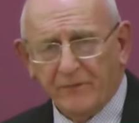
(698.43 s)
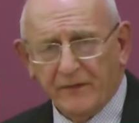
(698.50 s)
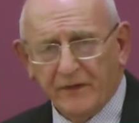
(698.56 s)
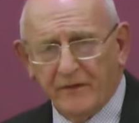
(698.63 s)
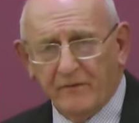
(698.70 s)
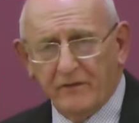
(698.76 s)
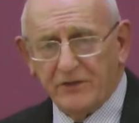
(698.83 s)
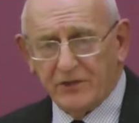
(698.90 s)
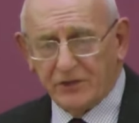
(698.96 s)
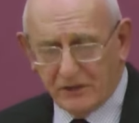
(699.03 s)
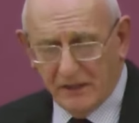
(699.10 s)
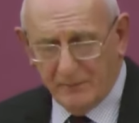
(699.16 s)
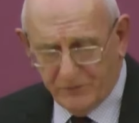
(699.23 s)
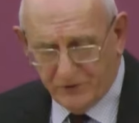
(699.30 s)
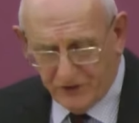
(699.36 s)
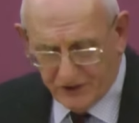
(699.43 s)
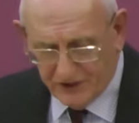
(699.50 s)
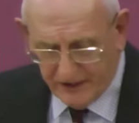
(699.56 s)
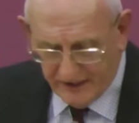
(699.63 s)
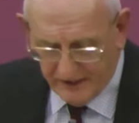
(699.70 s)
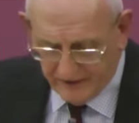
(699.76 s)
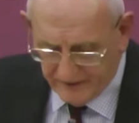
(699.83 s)
For the scripture
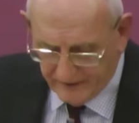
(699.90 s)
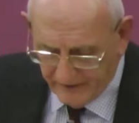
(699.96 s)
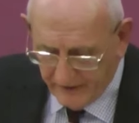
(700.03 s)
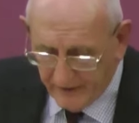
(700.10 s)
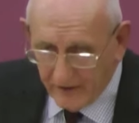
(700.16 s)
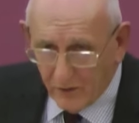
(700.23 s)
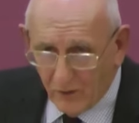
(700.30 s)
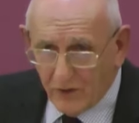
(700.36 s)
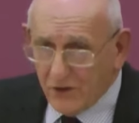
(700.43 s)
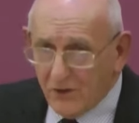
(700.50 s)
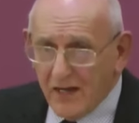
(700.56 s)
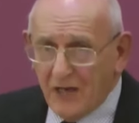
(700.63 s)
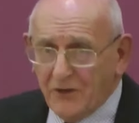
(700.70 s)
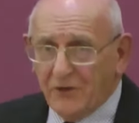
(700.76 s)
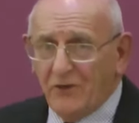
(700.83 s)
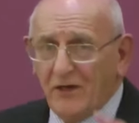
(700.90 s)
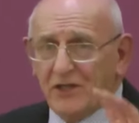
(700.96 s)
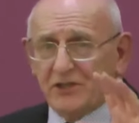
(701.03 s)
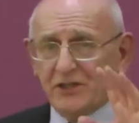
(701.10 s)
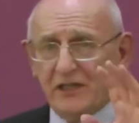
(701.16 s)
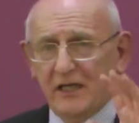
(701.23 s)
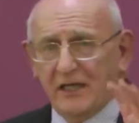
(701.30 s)
says, we're to enter
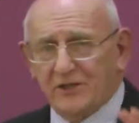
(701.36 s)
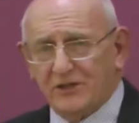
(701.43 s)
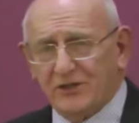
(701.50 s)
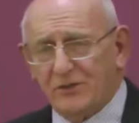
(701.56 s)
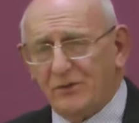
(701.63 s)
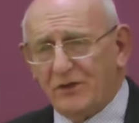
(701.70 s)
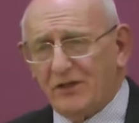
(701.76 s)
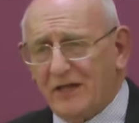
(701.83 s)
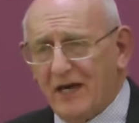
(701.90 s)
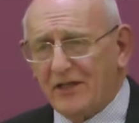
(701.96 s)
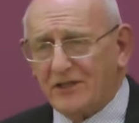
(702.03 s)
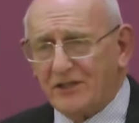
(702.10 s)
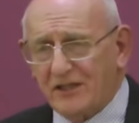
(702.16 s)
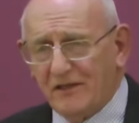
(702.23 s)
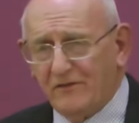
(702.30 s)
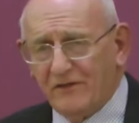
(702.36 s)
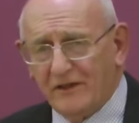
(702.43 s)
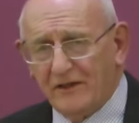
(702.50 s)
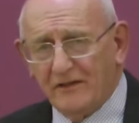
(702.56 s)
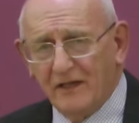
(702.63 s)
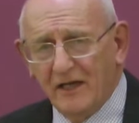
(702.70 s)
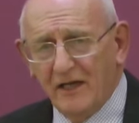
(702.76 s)
his gates with
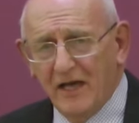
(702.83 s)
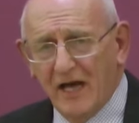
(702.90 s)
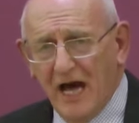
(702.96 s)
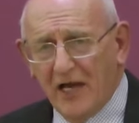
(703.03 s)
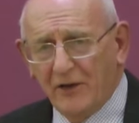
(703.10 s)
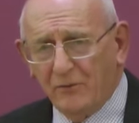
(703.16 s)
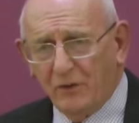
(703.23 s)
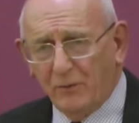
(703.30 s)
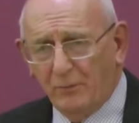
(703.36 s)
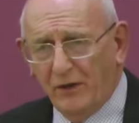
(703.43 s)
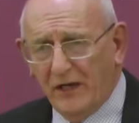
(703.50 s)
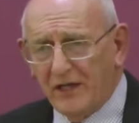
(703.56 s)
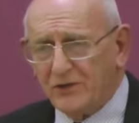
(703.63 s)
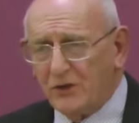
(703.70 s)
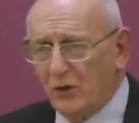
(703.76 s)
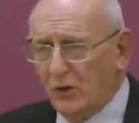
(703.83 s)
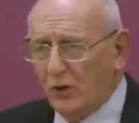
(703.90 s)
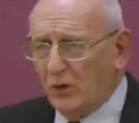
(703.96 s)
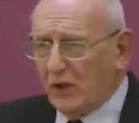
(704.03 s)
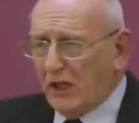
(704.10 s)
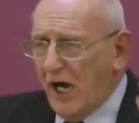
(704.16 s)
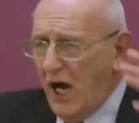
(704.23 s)
thanksgiving and with praise.
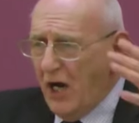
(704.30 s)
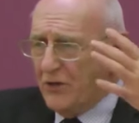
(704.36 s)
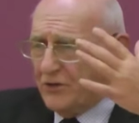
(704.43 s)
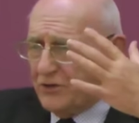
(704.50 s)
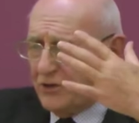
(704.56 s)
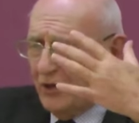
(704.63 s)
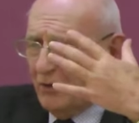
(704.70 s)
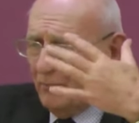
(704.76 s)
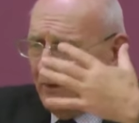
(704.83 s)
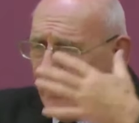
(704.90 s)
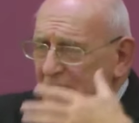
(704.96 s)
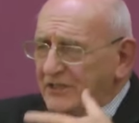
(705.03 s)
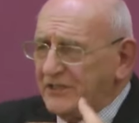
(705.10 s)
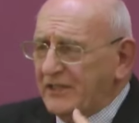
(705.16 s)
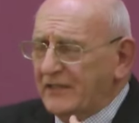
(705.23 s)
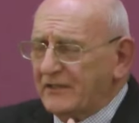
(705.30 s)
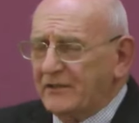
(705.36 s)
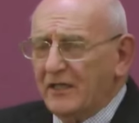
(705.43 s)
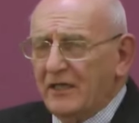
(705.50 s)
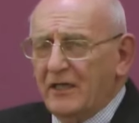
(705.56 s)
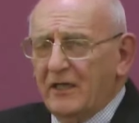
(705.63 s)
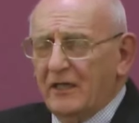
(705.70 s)
Oh, count their blessings,
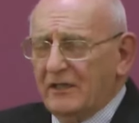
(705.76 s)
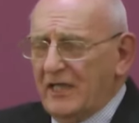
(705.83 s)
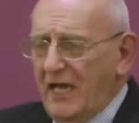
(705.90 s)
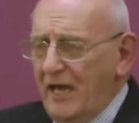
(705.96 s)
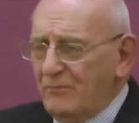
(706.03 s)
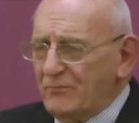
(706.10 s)
the hymn